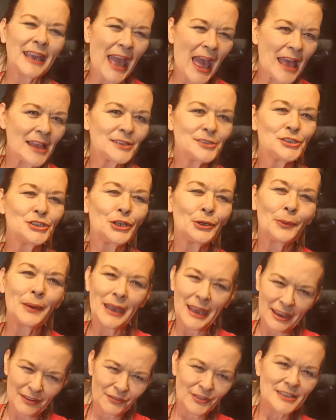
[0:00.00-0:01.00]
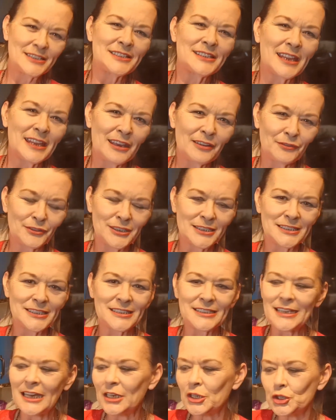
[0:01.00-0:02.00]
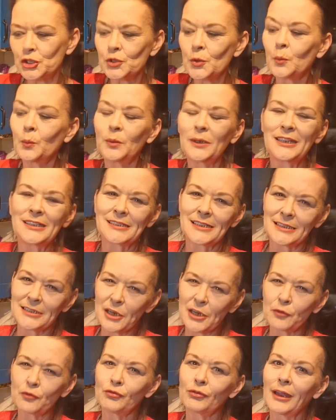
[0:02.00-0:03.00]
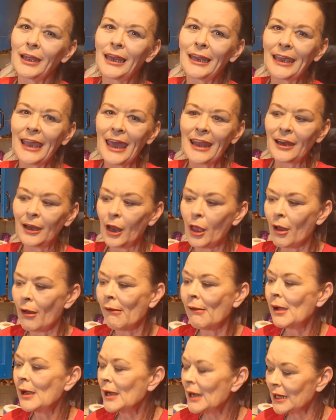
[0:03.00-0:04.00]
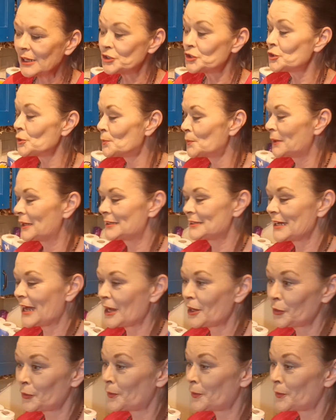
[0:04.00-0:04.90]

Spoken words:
get and do it if it's there for you to take. Some weeks I don't really get a lot, and some weeks I can